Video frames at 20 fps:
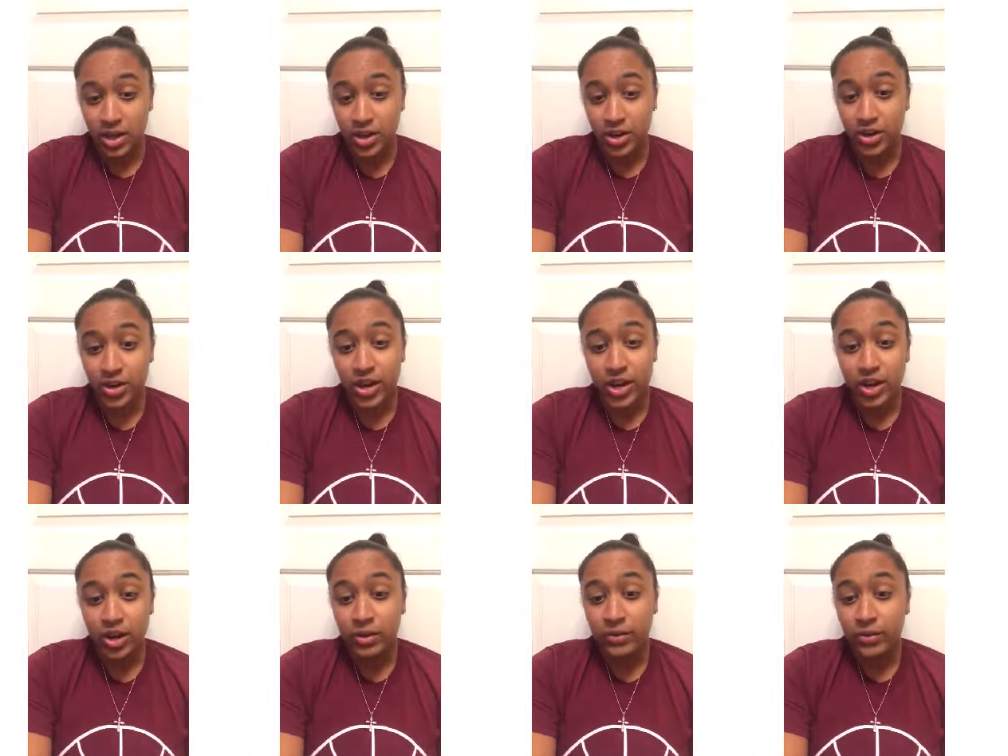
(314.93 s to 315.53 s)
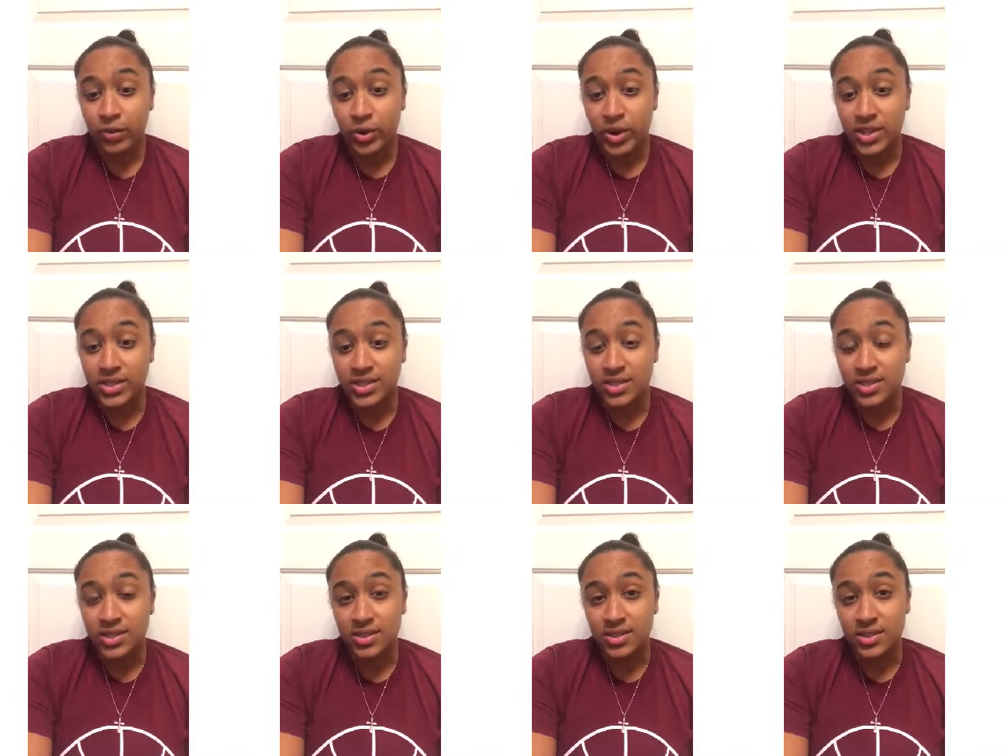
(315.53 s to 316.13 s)
her inner
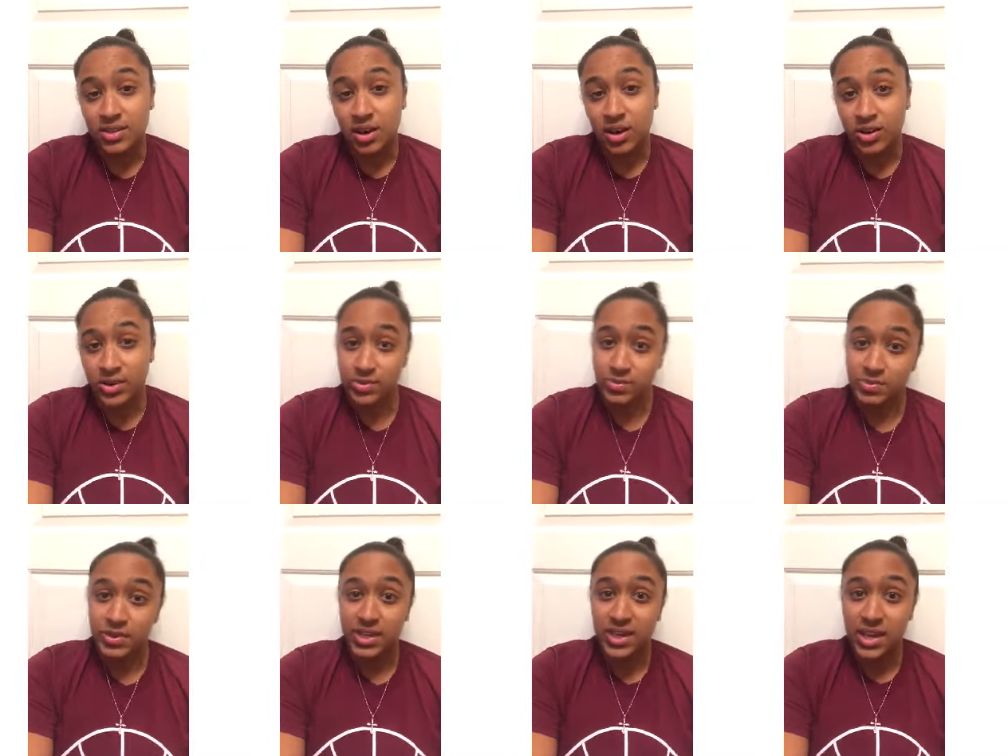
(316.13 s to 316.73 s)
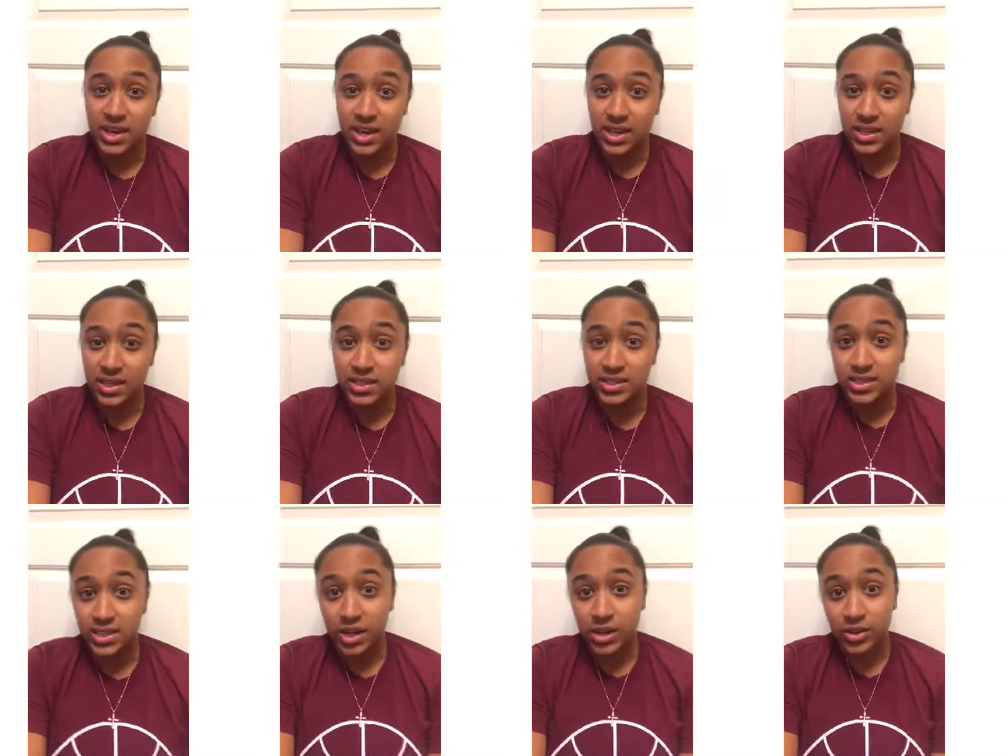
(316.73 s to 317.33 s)
voices are beginning
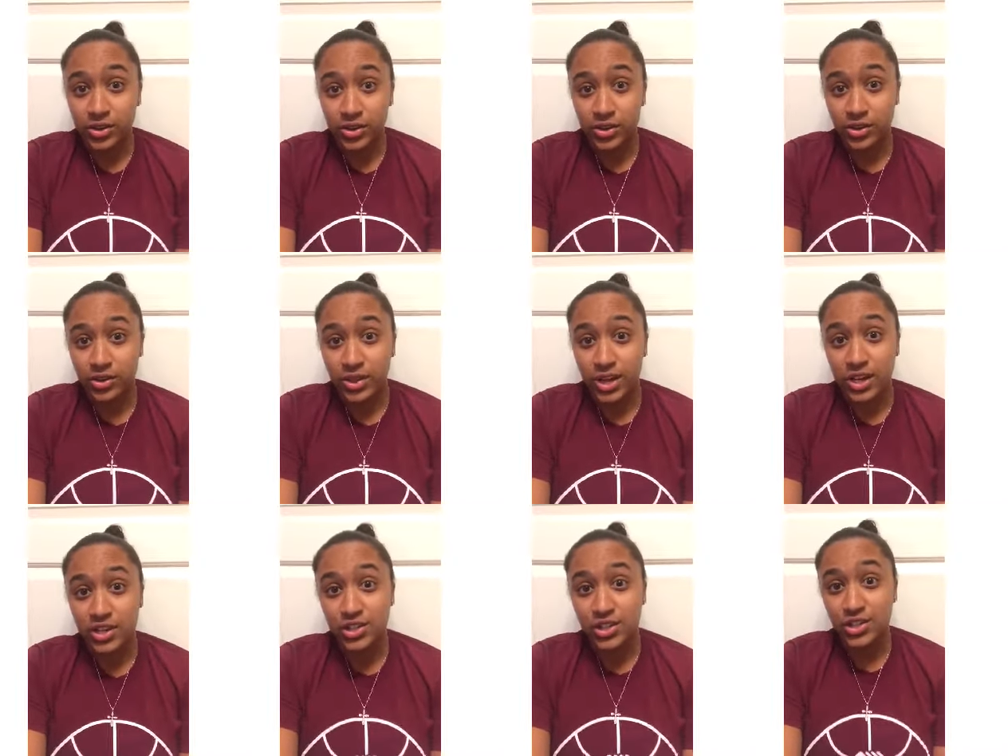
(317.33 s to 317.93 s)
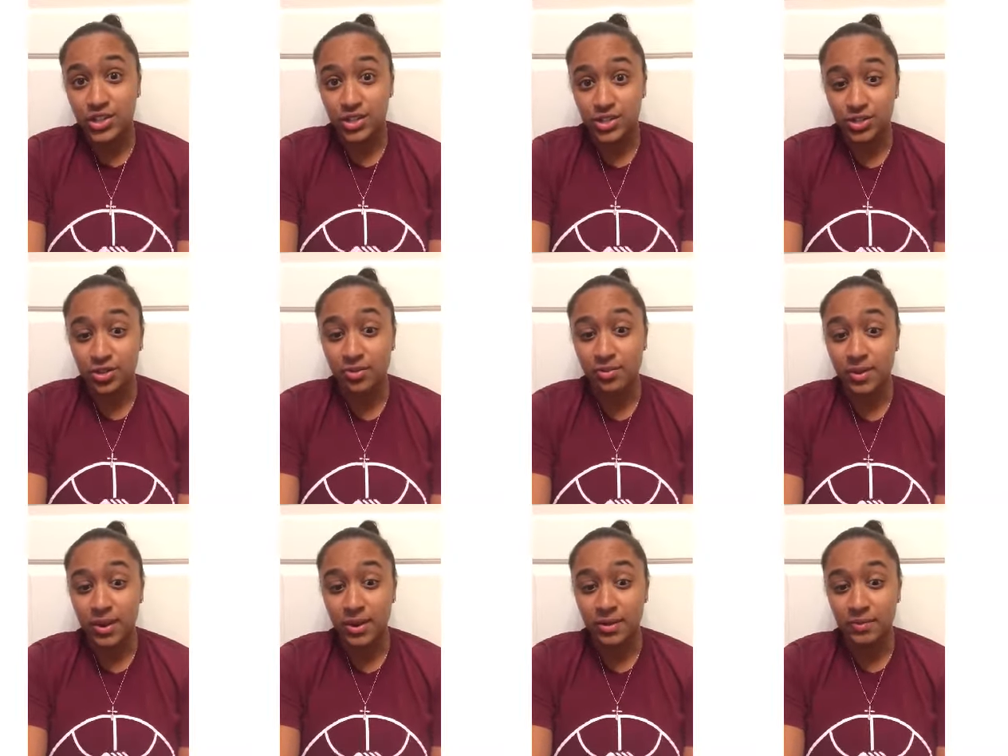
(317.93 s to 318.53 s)
to tell her that she's
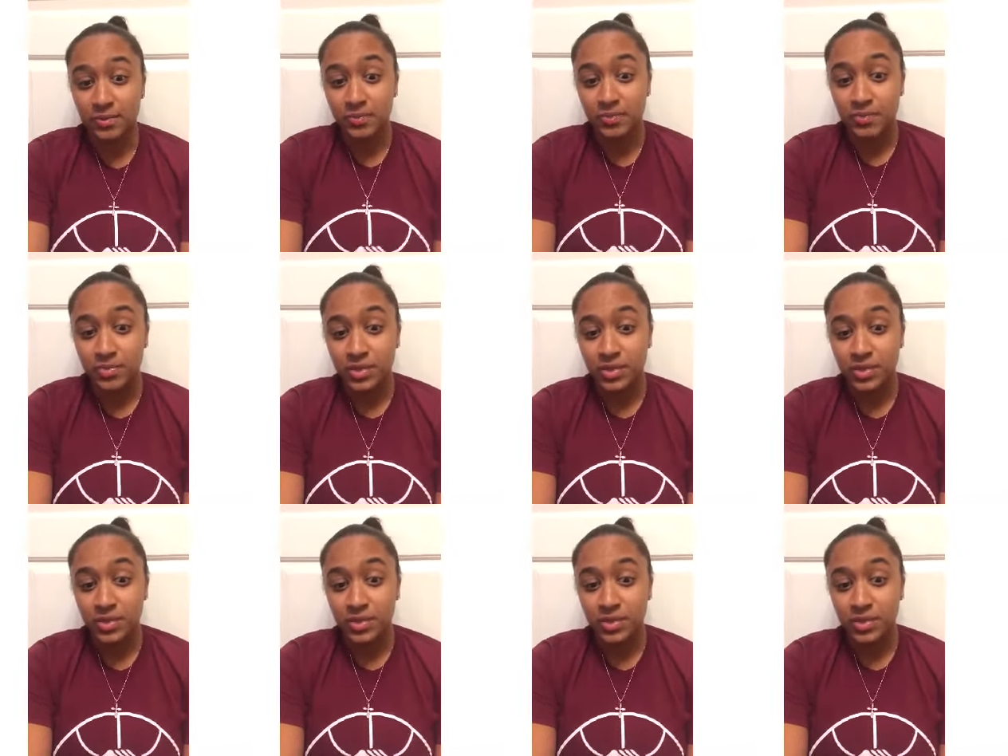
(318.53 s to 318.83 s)
stupid,